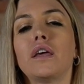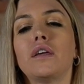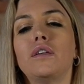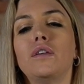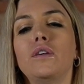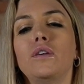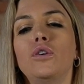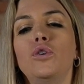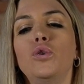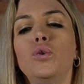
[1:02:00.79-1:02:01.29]

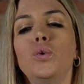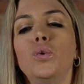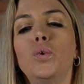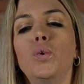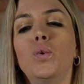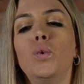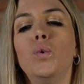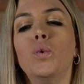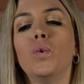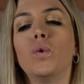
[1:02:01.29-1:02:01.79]
like
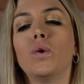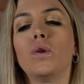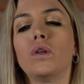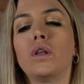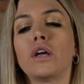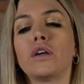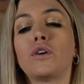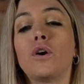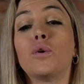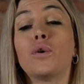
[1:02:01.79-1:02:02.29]
you
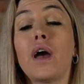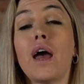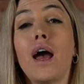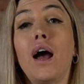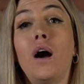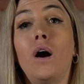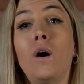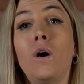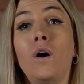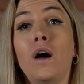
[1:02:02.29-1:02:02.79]
like go to
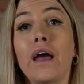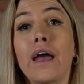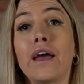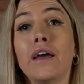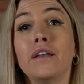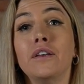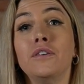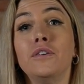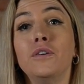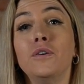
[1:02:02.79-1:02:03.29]
hell
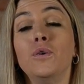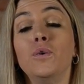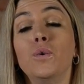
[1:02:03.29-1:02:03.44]
and